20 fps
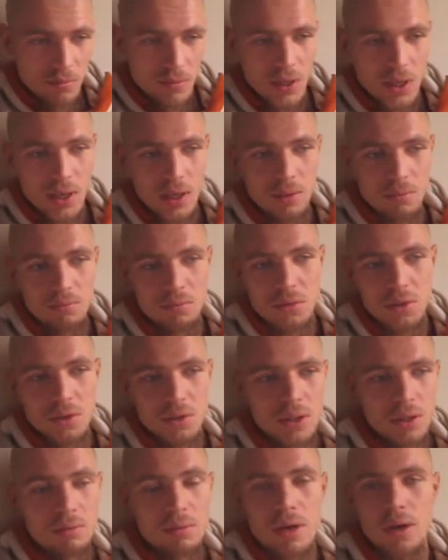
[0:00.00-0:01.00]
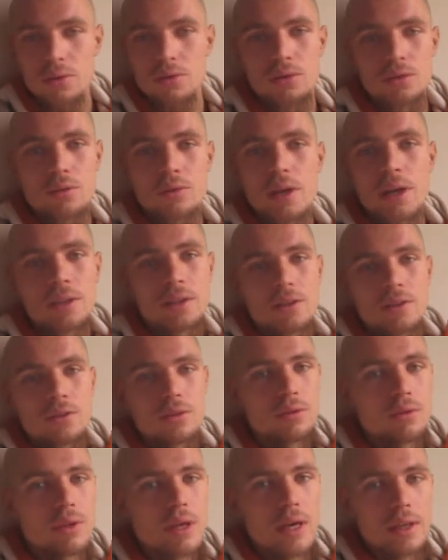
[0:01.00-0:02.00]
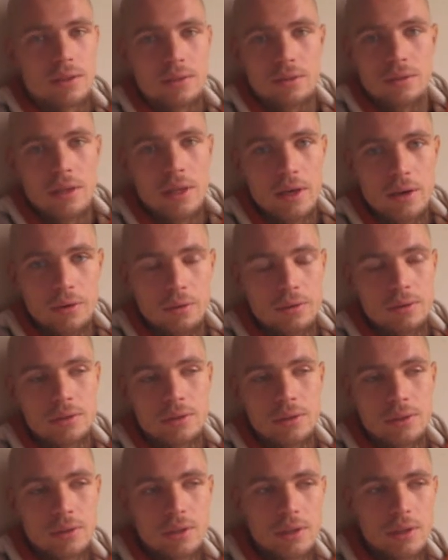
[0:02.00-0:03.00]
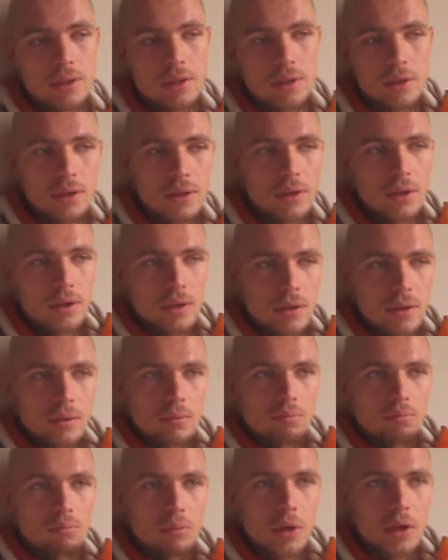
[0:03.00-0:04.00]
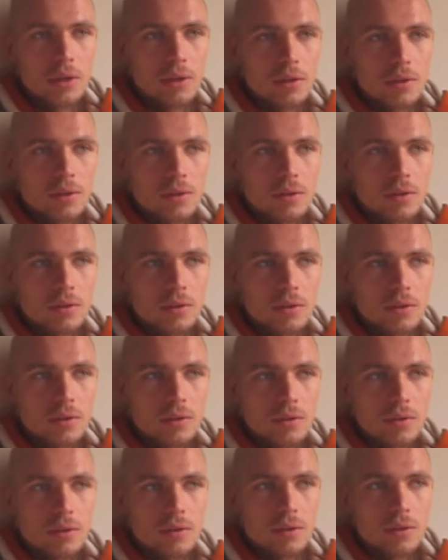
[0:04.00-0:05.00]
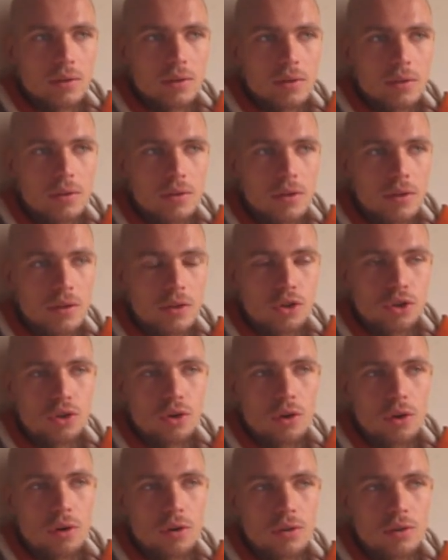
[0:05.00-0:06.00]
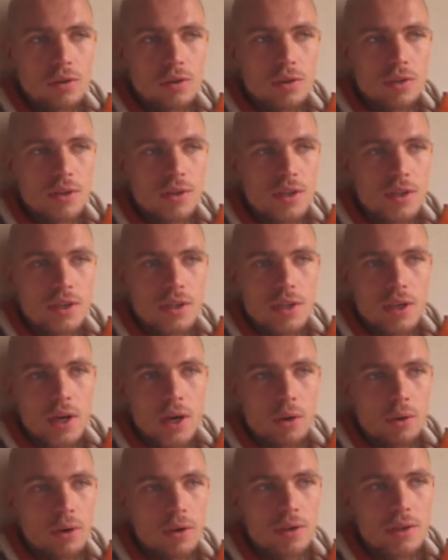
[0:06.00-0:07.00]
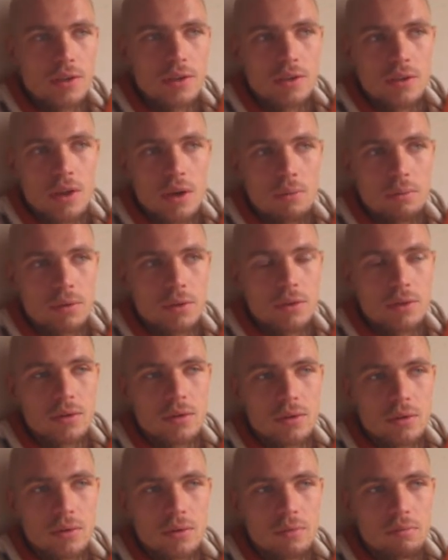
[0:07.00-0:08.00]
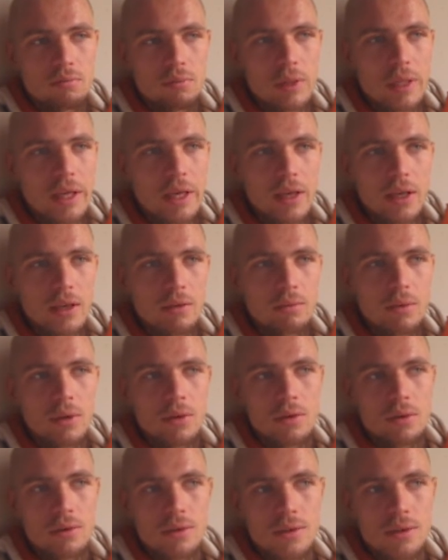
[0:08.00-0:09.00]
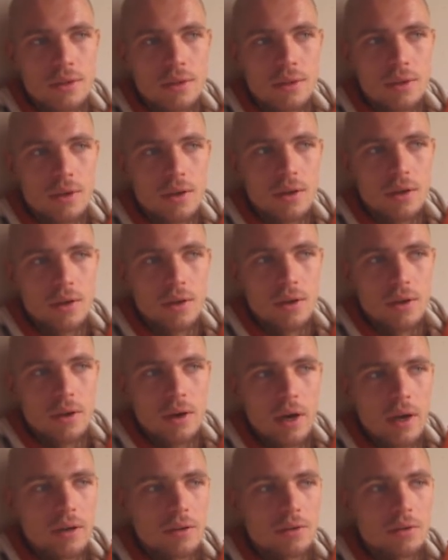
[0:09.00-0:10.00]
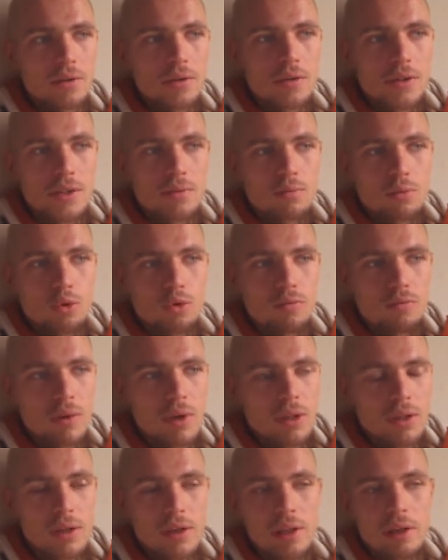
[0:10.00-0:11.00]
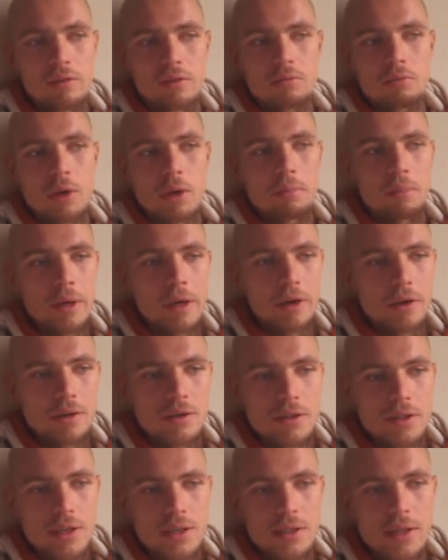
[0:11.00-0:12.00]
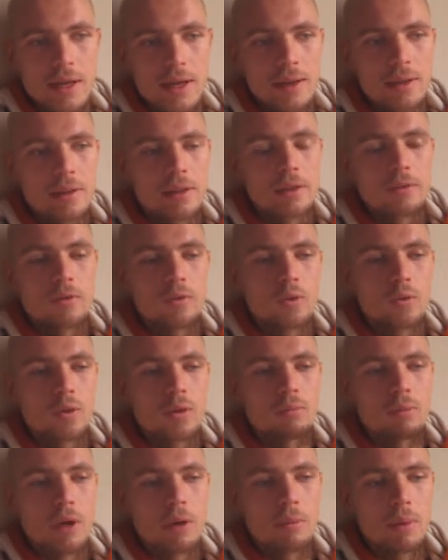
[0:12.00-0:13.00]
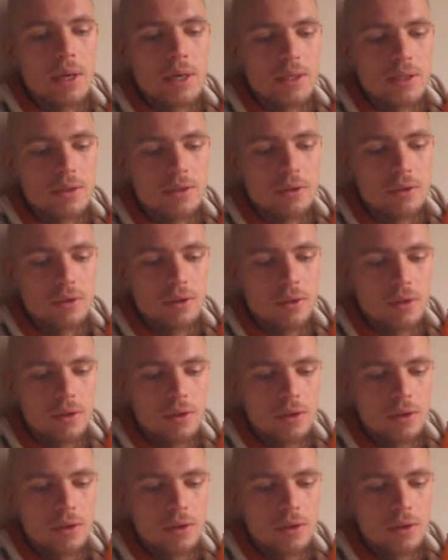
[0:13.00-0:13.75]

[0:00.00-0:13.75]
I'm not about to get into that now. But in short, this is how I stopped playing, because I entered this movement, I left my parents, I started living with my master.